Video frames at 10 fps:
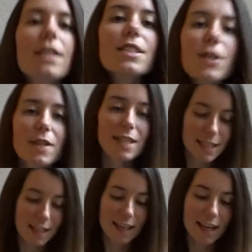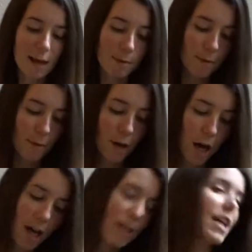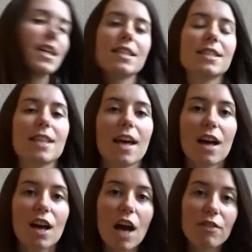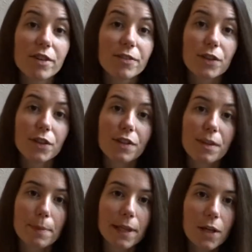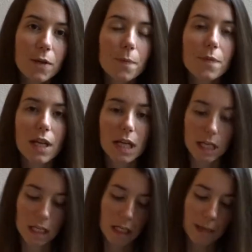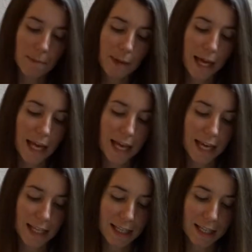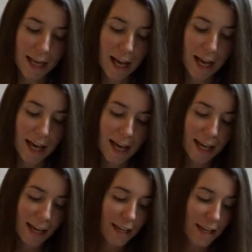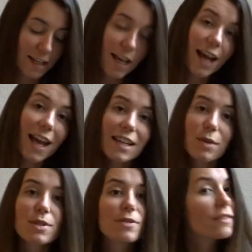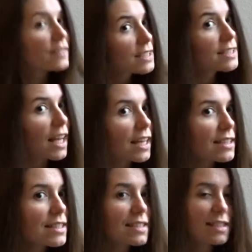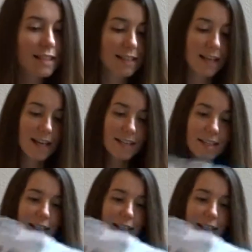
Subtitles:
So this thing that I got is a cover for the pillow, and again, it was 50 cents, and